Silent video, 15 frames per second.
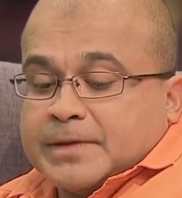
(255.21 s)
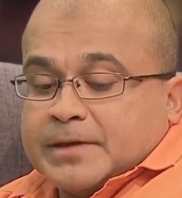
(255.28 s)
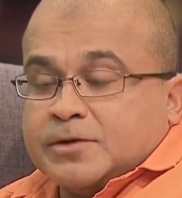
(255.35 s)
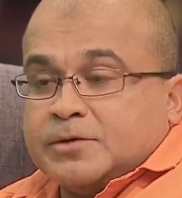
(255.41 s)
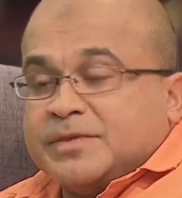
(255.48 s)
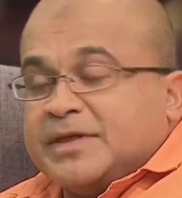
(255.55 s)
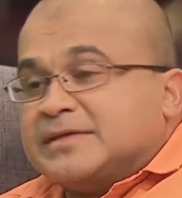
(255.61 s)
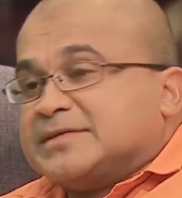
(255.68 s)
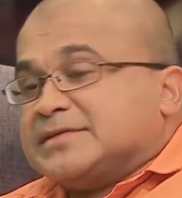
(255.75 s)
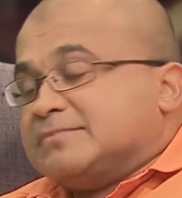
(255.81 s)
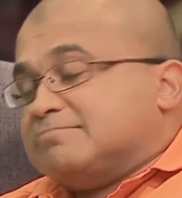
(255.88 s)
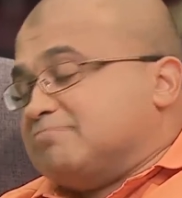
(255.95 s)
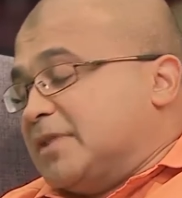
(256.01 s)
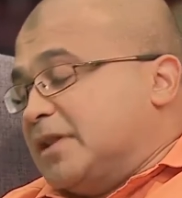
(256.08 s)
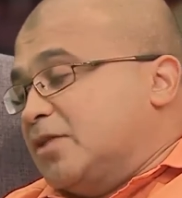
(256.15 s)
There's
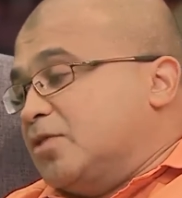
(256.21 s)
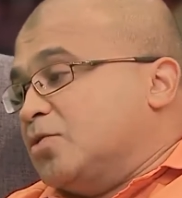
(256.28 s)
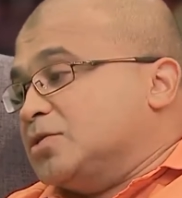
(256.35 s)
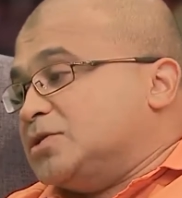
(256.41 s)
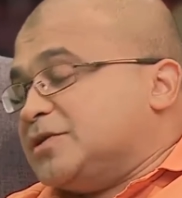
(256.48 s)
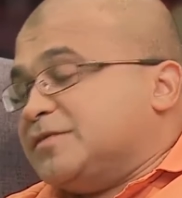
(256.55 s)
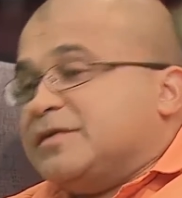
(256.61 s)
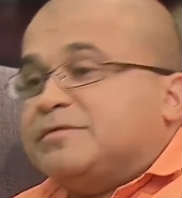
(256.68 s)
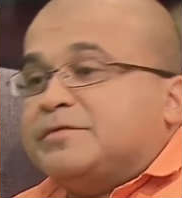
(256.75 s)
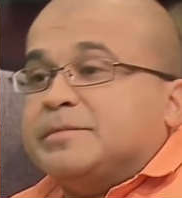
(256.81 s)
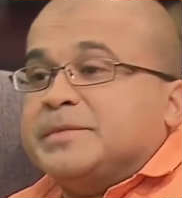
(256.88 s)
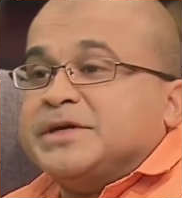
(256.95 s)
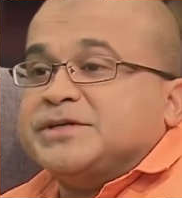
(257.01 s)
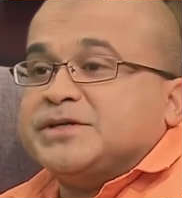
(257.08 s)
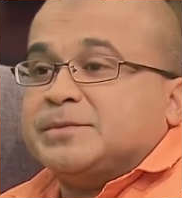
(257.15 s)
loads of
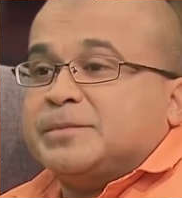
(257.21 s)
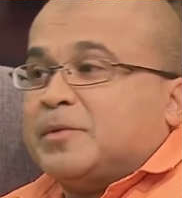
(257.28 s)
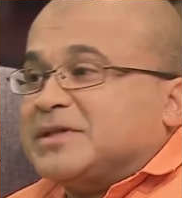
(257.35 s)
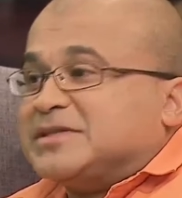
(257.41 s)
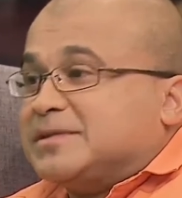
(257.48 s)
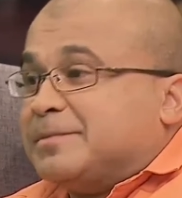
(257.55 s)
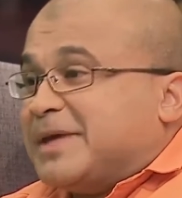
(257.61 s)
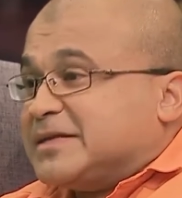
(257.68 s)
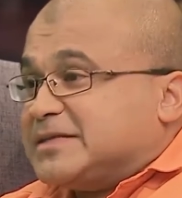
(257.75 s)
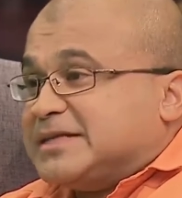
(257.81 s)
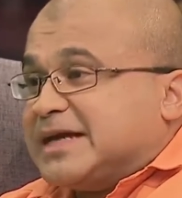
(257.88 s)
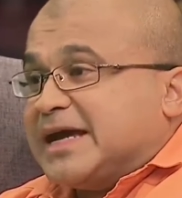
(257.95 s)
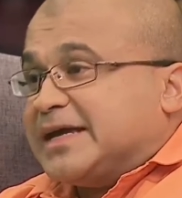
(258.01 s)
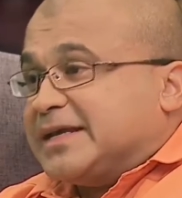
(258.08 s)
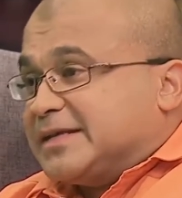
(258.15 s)
information about what the best
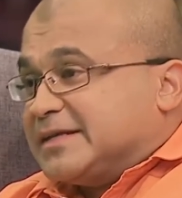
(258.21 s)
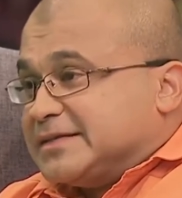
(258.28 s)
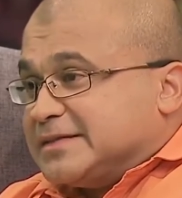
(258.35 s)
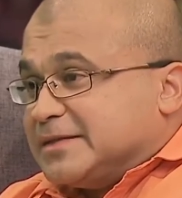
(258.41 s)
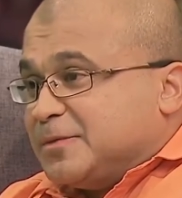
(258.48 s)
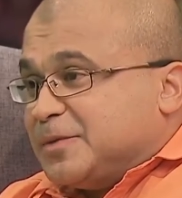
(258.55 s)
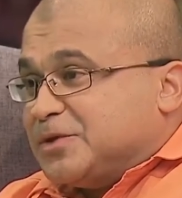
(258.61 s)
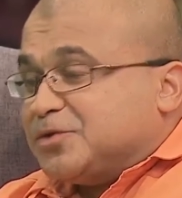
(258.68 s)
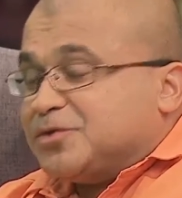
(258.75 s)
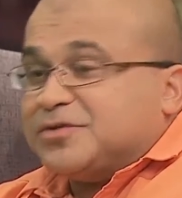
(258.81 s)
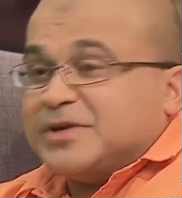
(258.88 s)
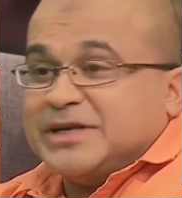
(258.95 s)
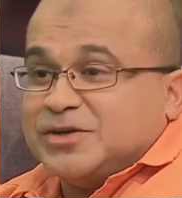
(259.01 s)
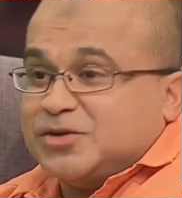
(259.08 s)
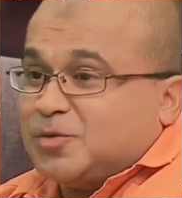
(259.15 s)
diet is. We don't
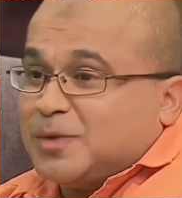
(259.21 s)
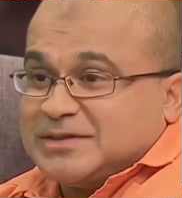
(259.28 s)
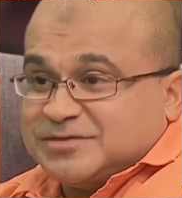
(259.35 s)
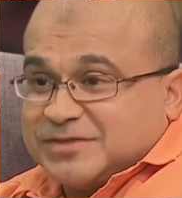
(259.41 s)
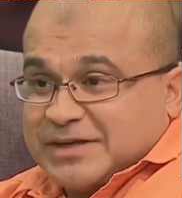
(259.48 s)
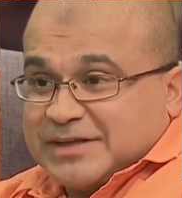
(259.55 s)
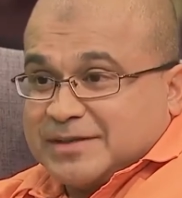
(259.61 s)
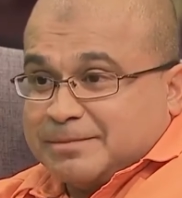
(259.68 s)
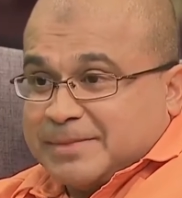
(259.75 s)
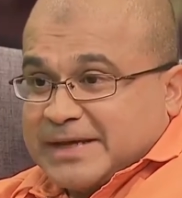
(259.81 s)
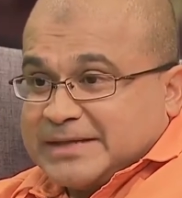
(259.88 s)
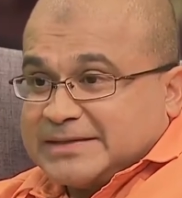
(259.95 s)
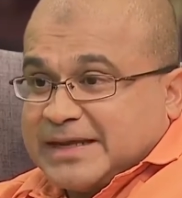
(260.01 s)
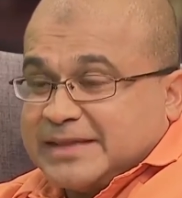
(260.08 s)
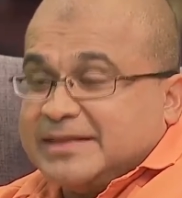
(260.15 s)
really know what's really the
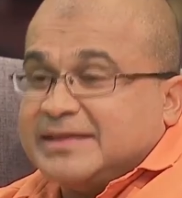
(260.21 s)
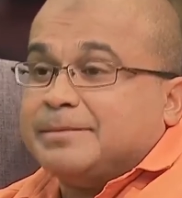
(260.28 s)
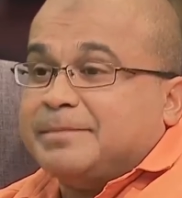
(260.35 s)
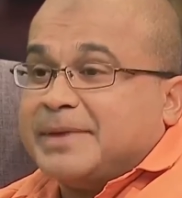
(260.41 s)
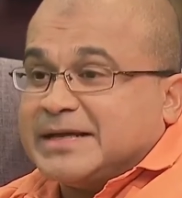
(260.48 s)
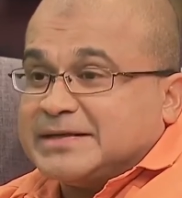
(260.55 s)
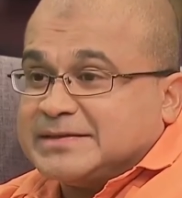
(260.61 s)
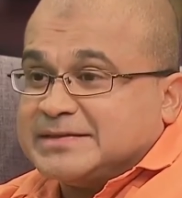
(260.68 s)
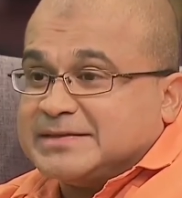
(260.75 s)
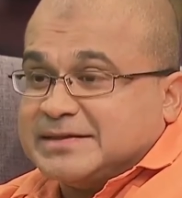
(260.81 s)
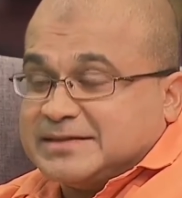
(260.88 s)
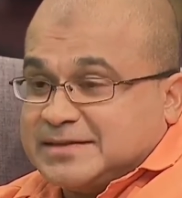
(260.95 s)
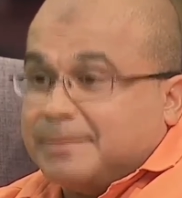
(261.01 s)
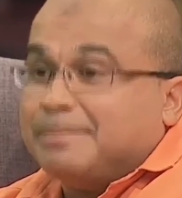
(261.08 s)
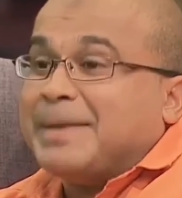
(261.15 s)
best. I think the best
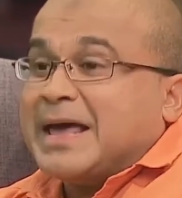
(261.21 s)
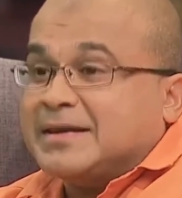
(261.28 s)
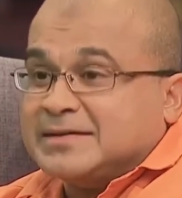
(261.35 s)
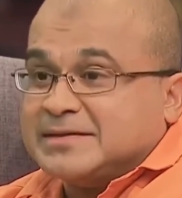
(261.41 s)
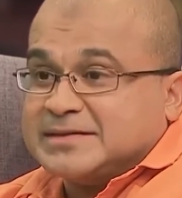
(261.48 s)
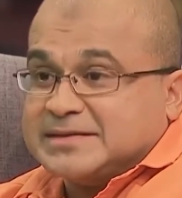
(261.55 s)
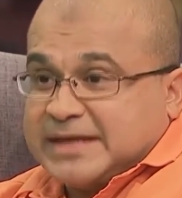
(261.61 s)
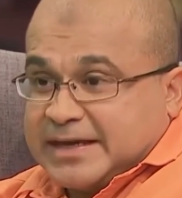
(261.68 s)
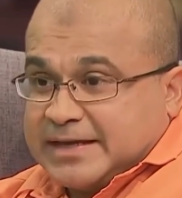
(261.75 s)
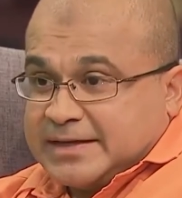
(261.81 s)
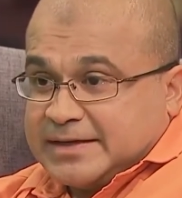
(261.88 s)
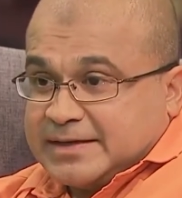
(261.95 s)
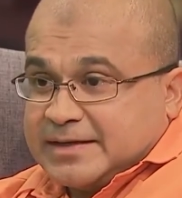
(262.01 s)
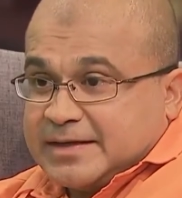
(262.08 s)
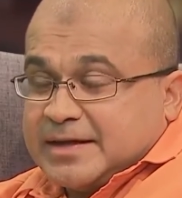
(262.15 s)
is a balanced
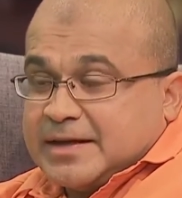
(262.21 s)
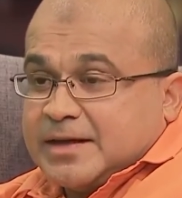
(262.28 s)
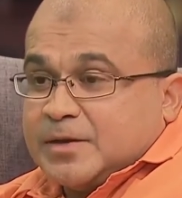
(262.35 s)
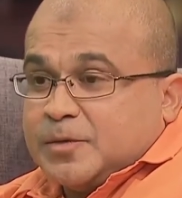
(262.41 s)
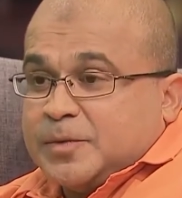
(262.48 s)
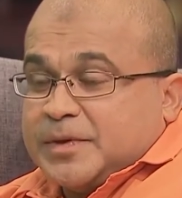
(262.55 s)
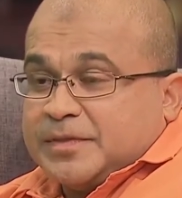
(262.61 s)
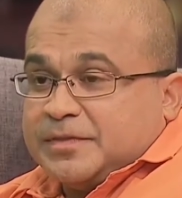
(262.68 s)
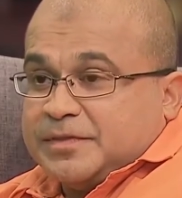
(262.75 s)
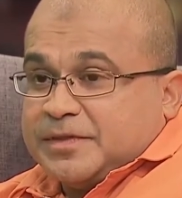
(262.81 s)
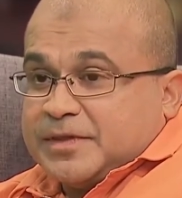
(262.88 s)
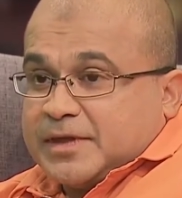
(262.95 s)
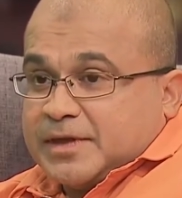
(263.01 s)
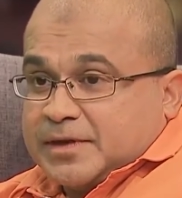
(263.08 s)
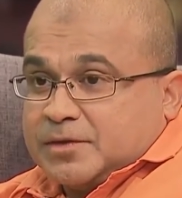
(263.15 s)
diet with
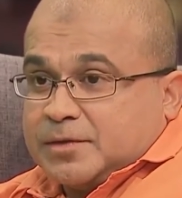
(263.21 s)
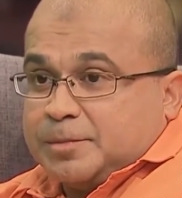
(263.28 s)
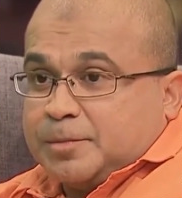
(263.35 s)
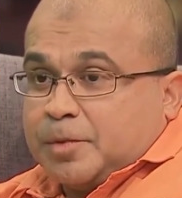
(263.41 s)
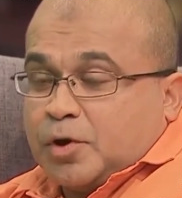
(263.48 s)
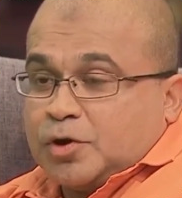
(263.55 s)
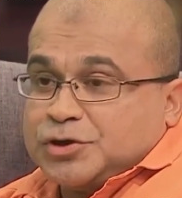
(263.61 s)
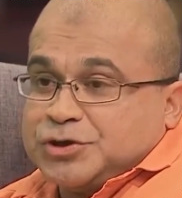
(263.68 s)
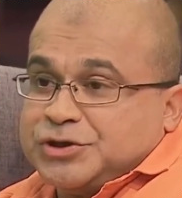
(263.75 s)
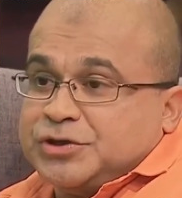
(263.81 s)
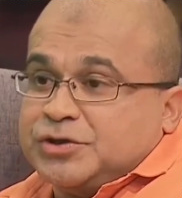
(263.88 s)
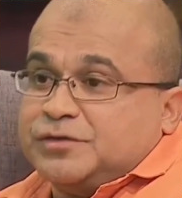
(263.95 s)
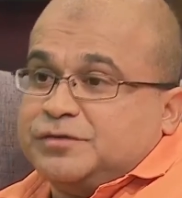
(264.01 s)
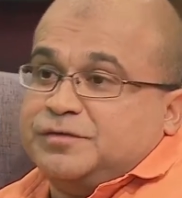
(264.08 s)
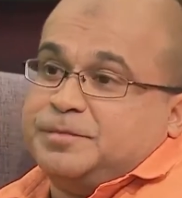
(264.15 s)
a
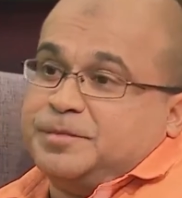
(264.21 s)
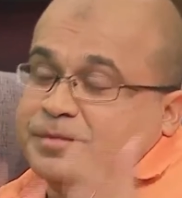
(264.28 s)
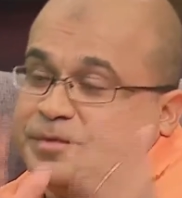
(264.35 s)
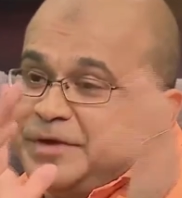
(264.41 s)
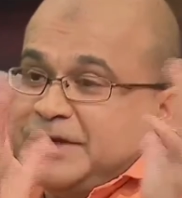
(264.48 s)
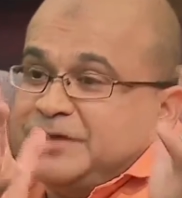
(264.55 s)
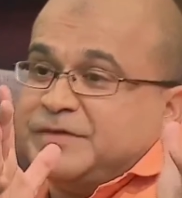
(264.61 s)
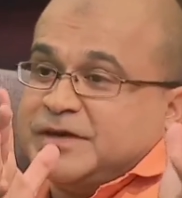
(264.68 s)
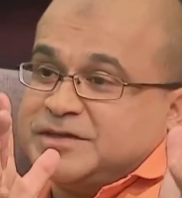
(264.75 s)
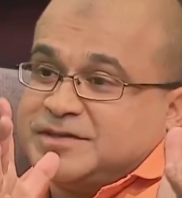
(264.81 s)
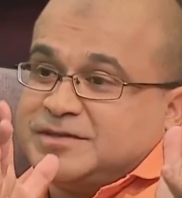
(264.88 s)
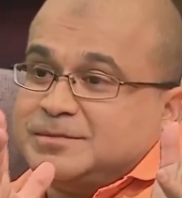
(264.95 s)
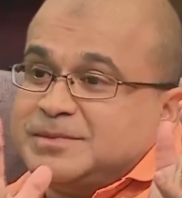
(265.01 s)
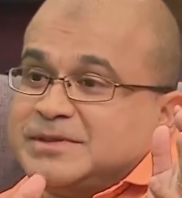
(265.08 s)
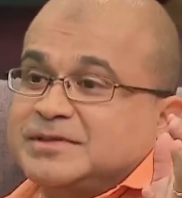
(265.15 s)
portion of green
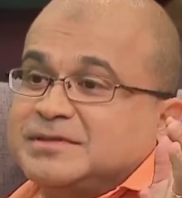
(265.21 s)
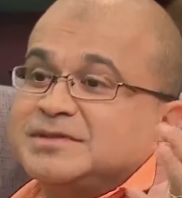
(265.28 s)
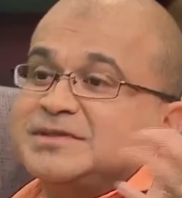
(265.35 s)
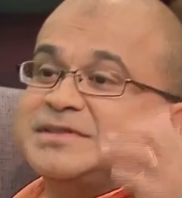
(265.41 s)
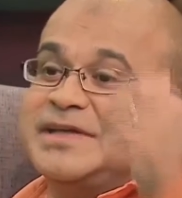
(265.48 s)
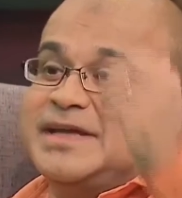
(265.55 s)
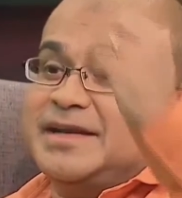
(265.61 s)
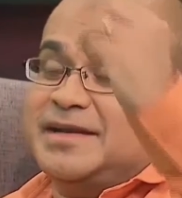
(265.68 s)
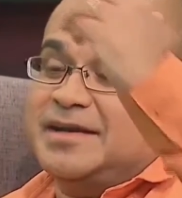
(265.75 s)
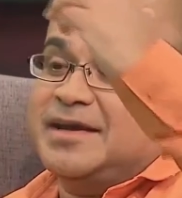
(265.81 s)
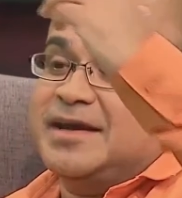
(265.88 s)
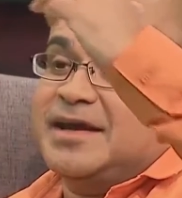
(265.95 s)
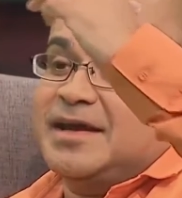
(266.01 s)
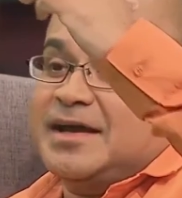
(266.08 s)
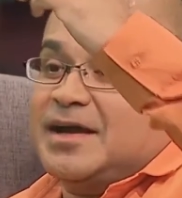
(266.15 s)
vegetables and
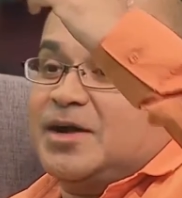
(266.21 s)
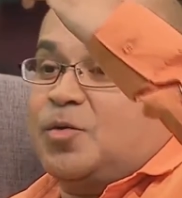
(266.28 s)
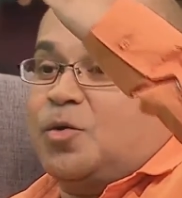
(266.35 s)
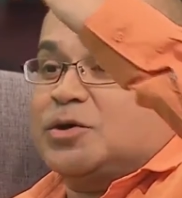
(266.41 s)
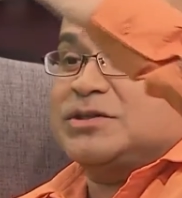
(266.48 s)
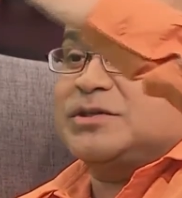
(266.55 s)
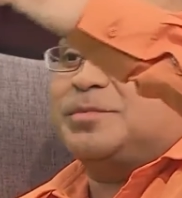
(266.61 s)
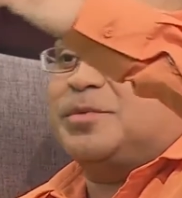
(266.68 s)
quarter